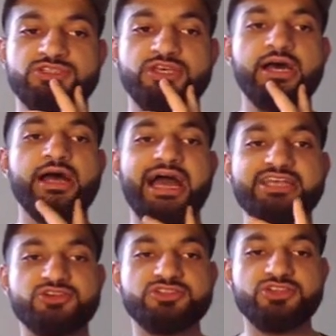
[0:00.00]
As you can
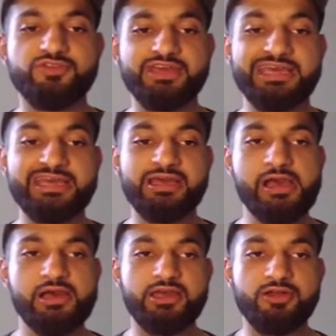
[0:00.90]
see over here,
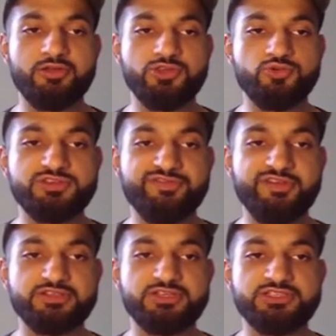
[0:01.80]
here are the user
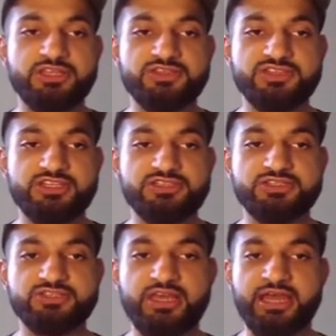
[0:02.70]
filters in the
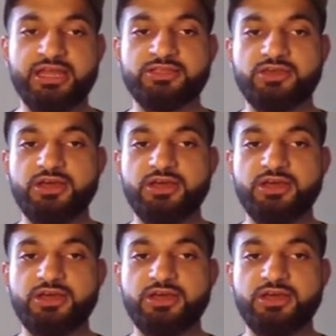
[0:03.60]
settings, and